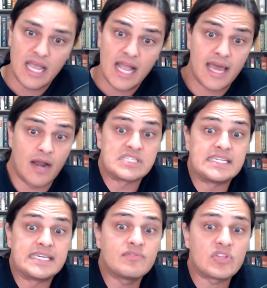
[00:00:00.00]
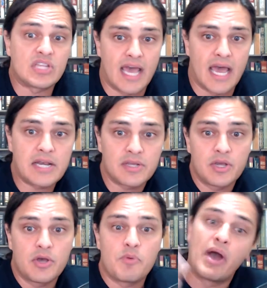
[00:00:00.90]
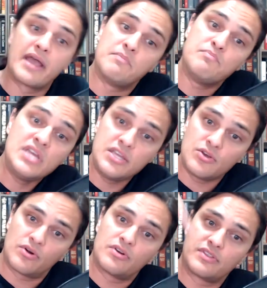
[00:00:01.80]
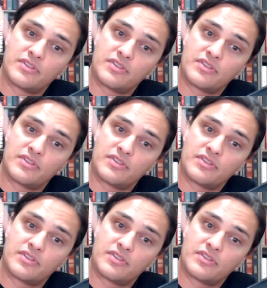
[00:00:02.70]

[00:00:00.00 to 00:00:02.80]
And I was given that by a meteor